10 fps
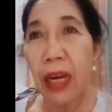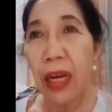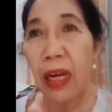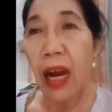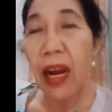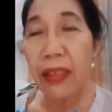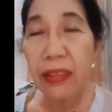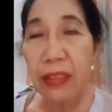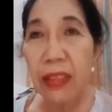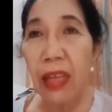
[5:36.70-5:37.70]

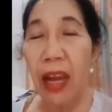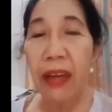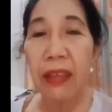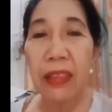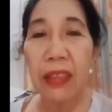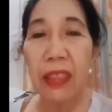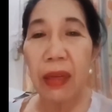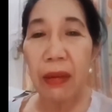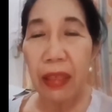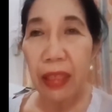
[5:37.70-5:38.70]
heart's desires
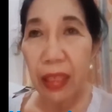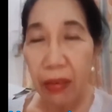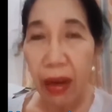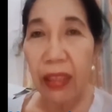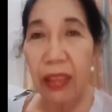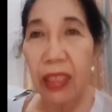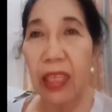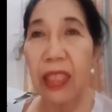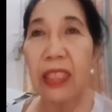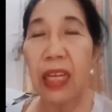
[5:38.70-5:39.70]
i-grant
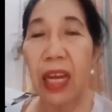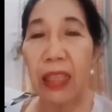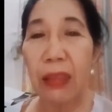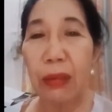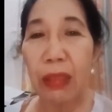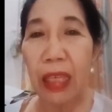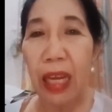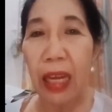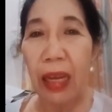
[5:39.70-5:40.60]
gid sang aton nga